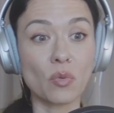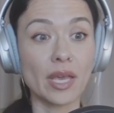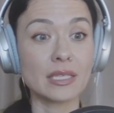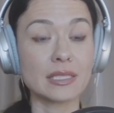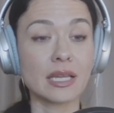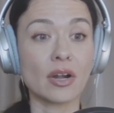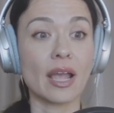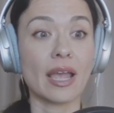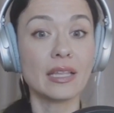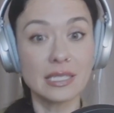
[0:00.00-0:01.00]
ways that our
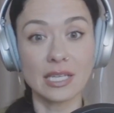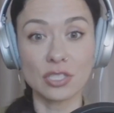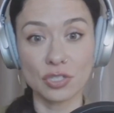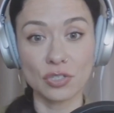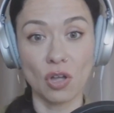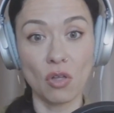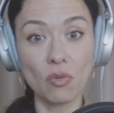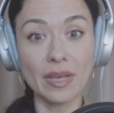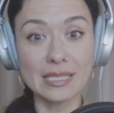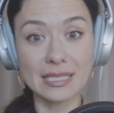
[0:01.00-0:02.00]
ancestors
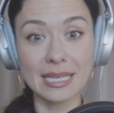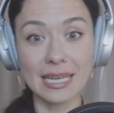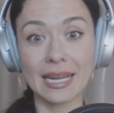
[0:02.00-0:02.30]
always did.